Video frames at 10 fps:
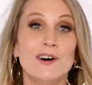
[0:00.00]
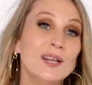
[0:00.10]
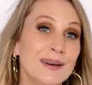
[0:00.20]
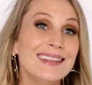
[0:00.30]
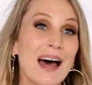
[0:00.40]

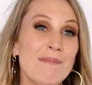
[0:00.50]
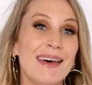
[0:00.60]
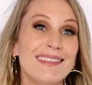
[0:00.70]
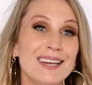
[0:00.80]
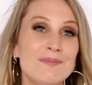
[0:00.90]
Following that
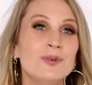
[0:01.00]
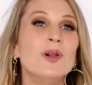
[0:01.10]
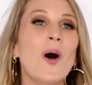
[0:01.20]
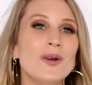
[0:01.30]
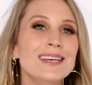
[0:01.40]
method will
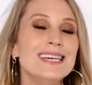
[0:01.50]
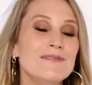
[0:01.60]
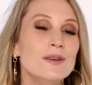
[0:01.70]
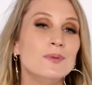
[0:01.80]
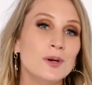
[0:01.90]
only give
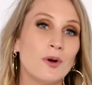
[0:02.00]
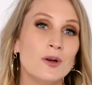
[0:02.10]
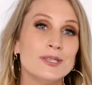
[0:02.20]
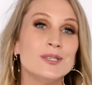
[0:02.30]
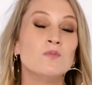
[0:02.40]
you blue
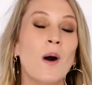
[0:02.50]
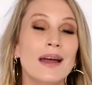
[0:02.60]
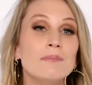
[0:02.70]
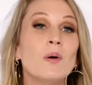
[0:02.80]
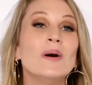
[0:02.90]
roses
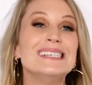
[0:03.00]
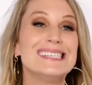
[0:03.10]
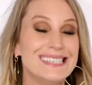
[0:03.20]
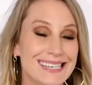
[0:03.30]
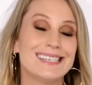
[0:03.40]

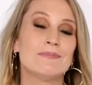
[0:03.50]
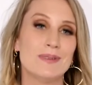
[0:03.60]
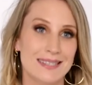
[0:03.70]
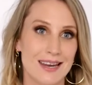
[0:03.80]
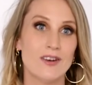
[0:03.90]

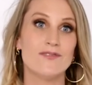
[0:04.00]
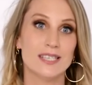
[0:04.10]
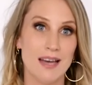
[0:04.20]
1.6% of the